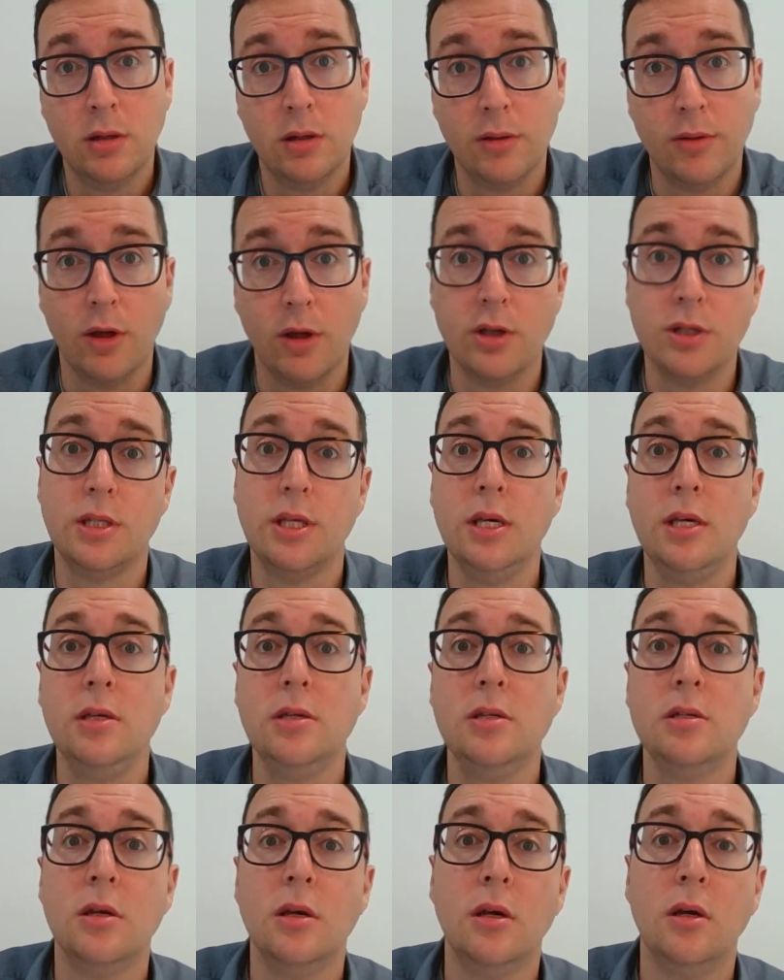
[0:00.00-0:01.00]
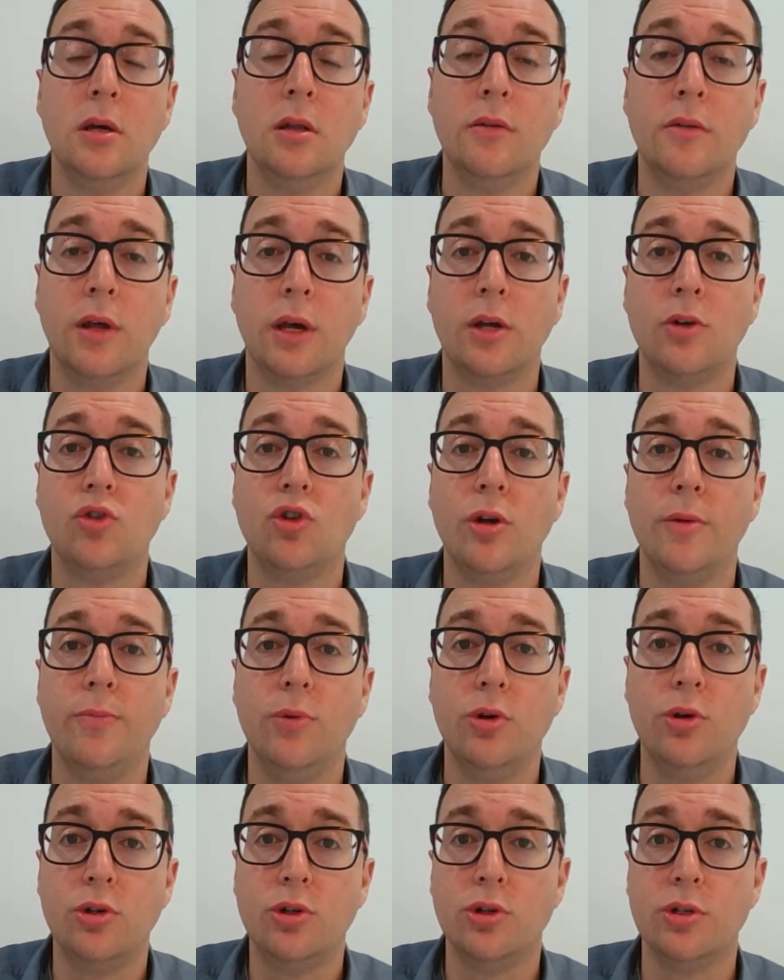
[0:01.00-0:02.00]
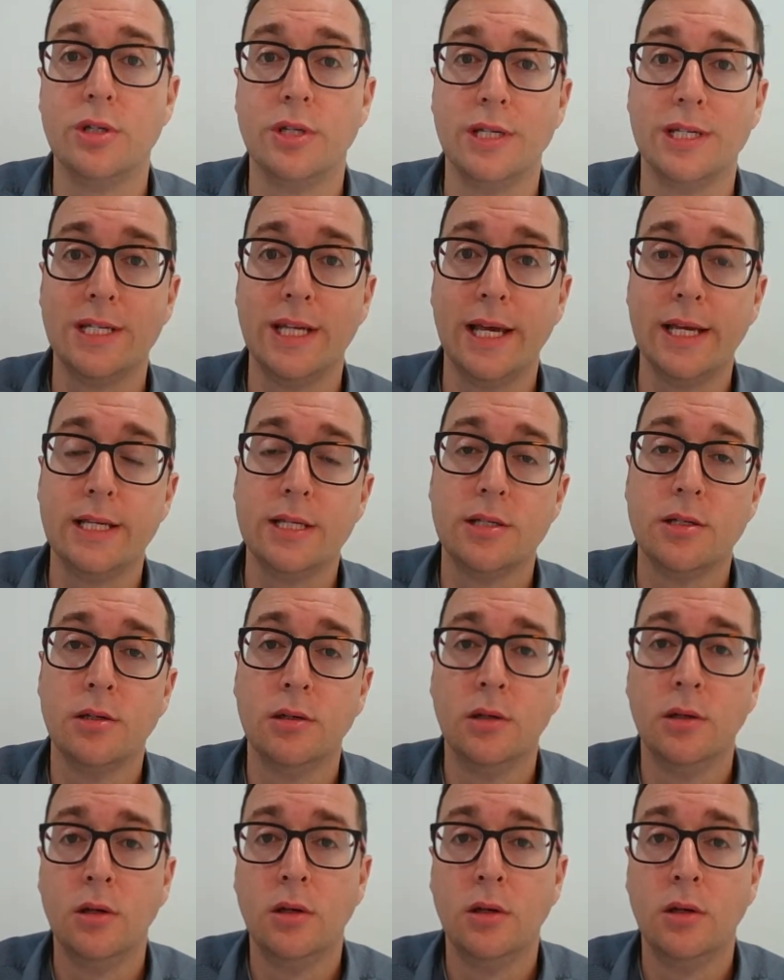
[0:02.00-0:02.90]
those things that contribute to success